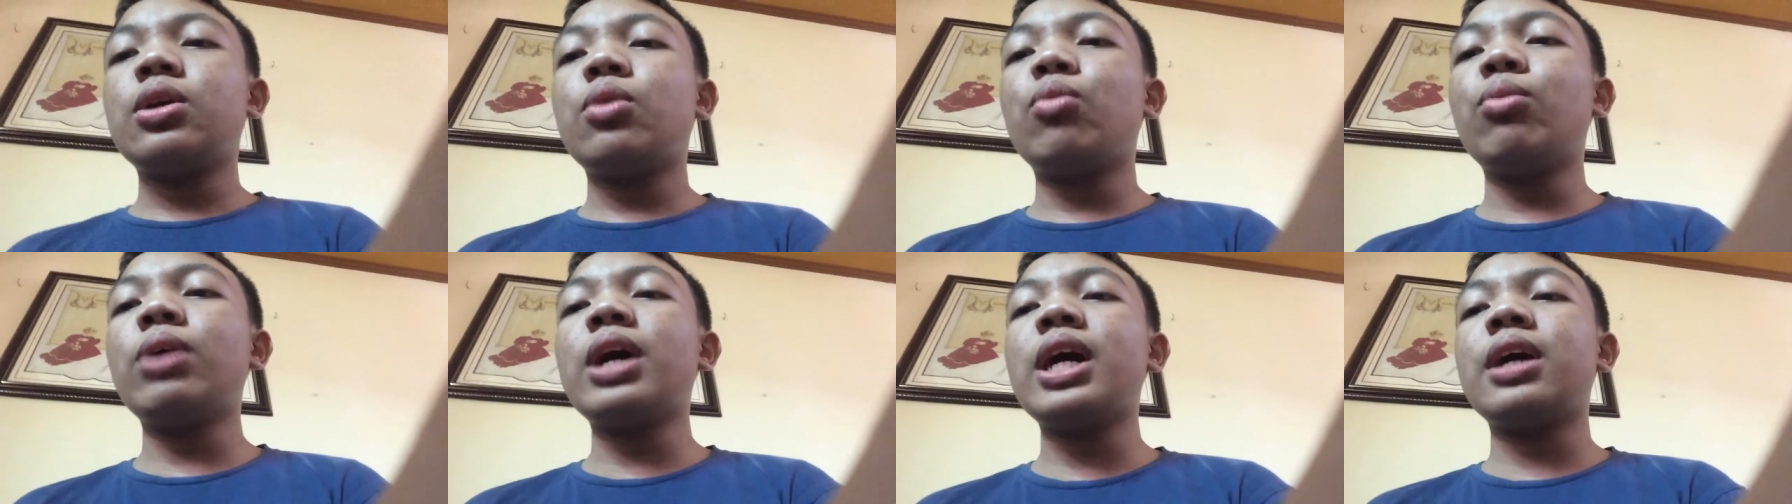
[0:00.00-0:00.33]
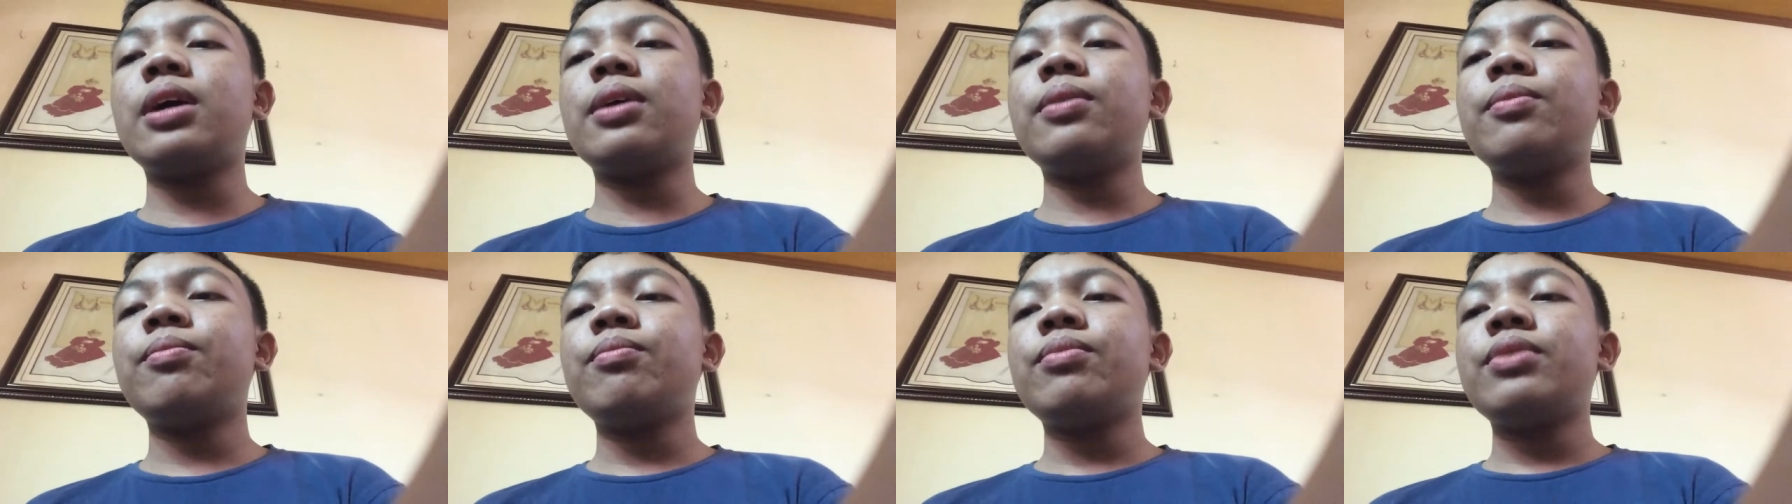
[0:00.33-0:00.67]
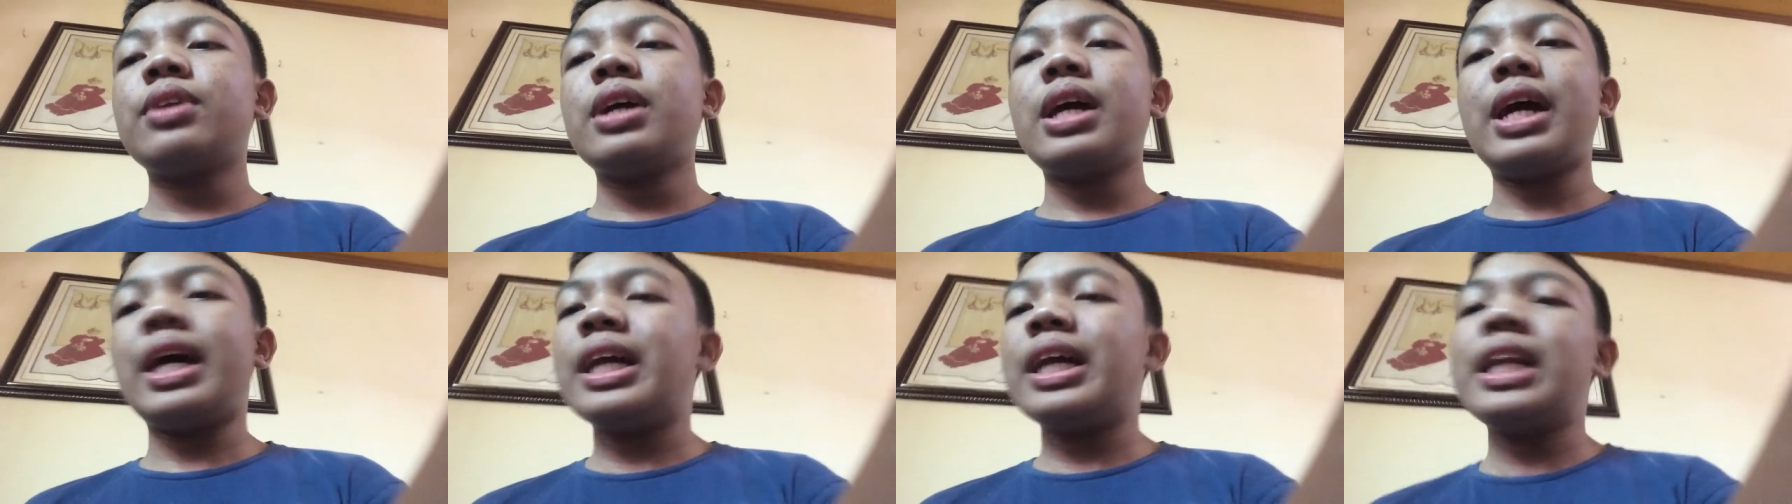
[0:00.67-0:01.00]
Well,
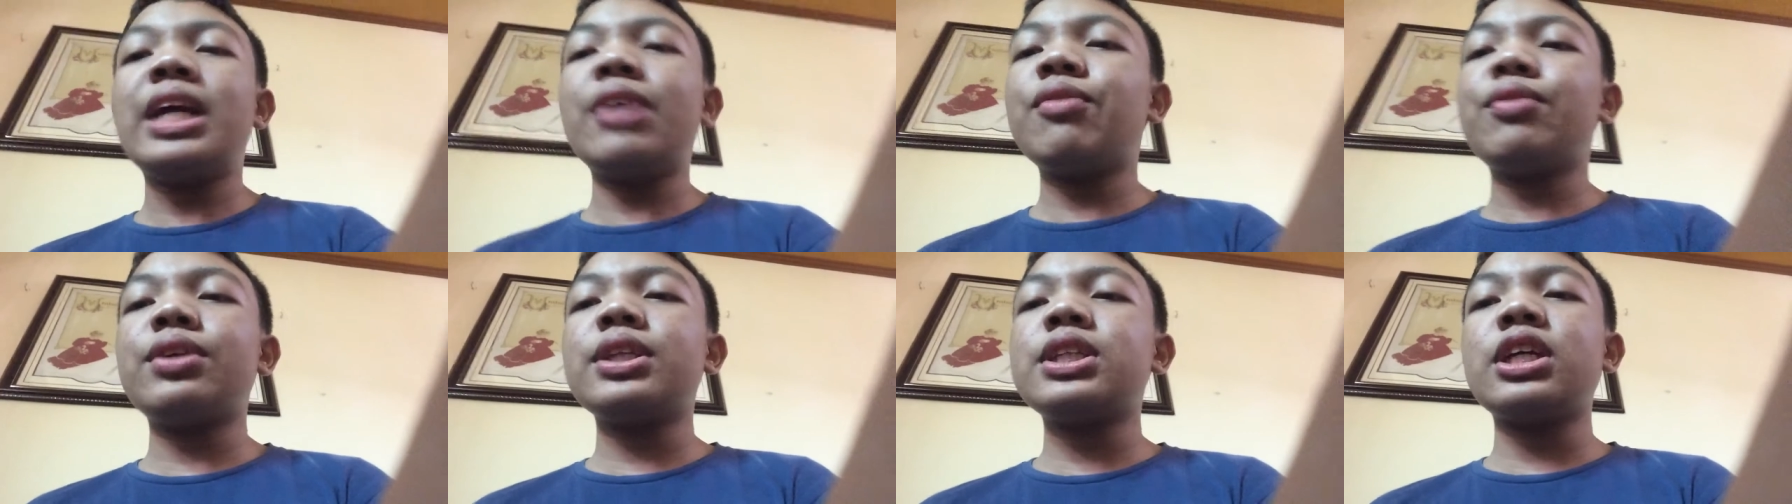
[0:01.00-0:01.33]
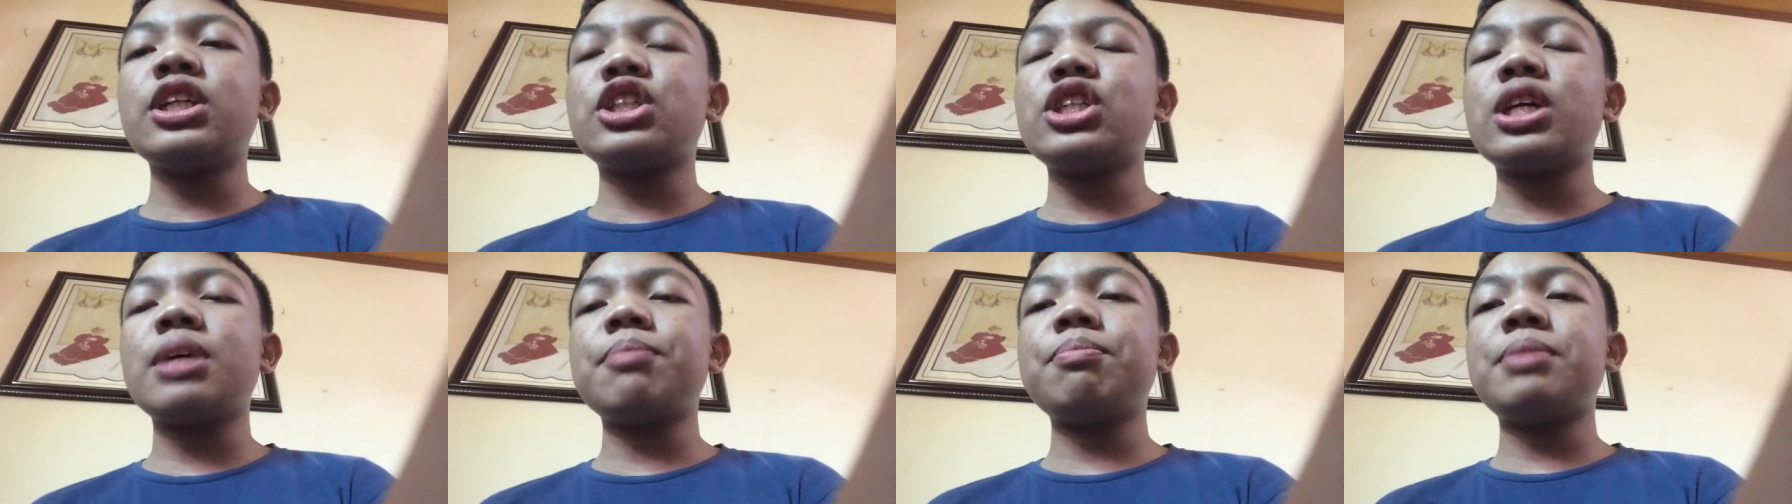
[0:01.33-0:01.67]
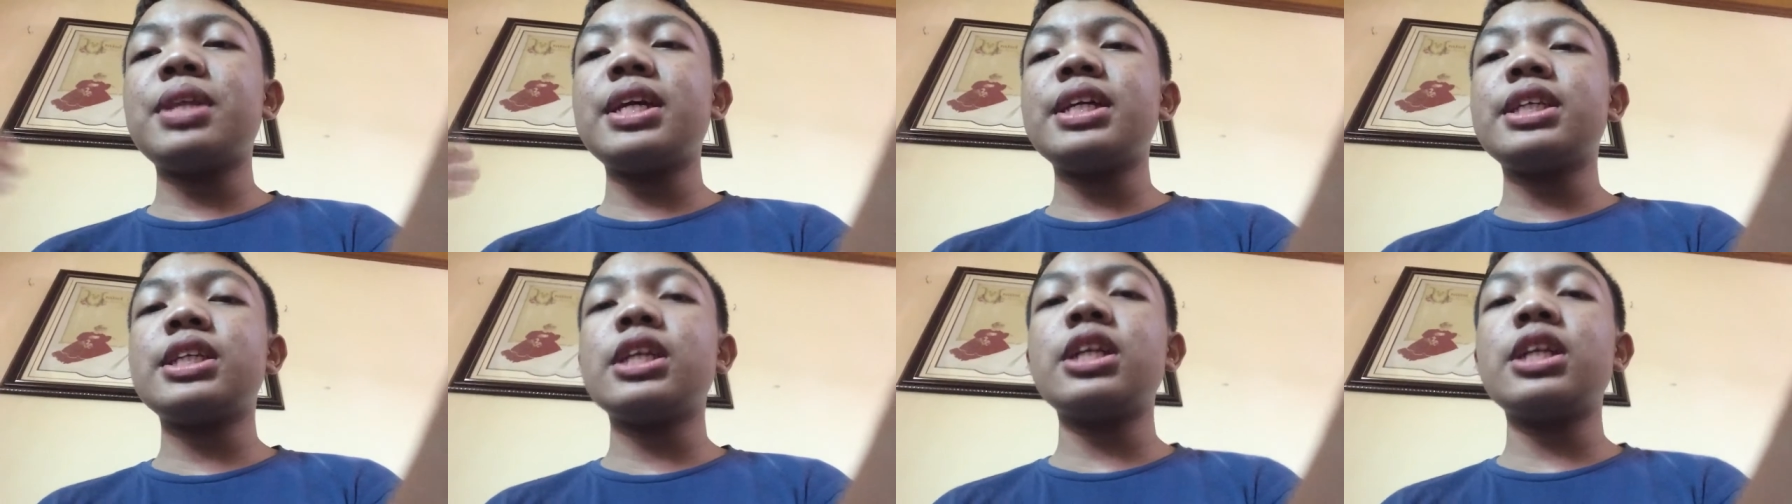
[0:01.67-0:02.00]
I never search up
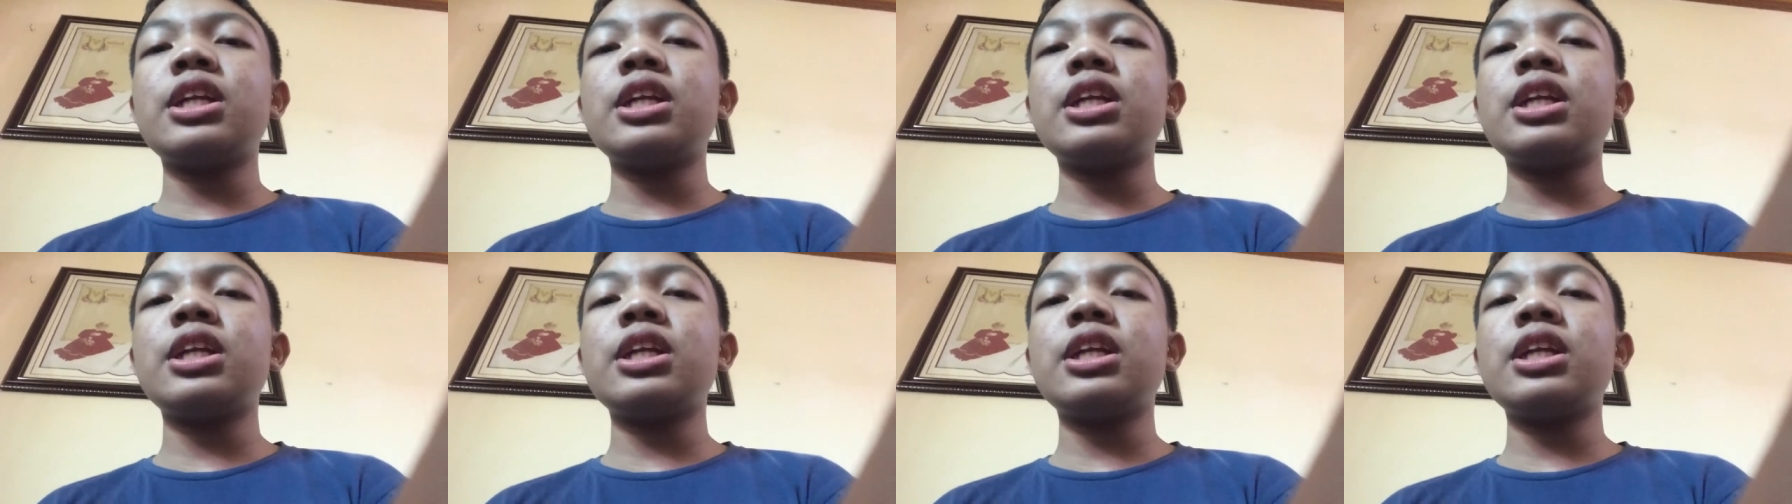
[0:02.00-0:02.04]
these